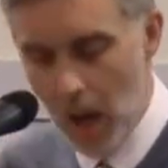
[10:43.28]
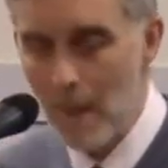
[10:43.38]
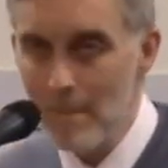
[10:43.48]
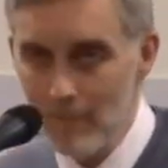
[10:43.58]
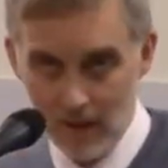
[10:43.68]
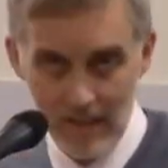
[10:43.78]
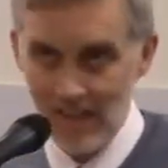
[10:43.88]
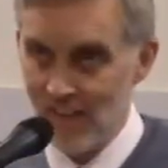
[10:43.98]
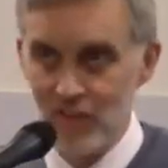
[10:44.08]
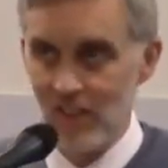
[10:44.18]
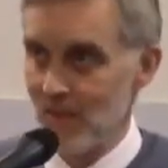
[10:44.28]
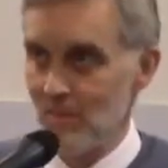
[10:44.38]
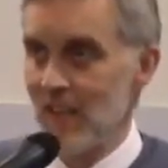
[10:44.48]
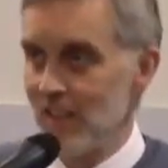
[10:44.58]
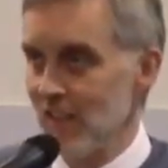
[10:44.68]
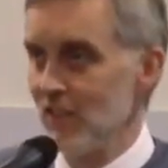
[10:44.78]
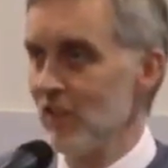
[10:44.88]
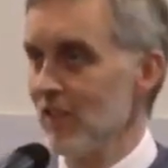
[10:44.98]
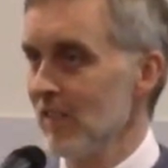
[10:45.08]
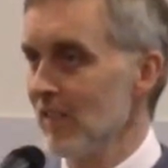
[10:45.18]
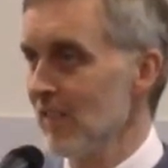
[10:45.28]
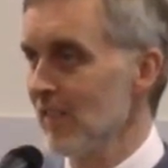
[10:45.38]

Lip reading: humbly lived his message.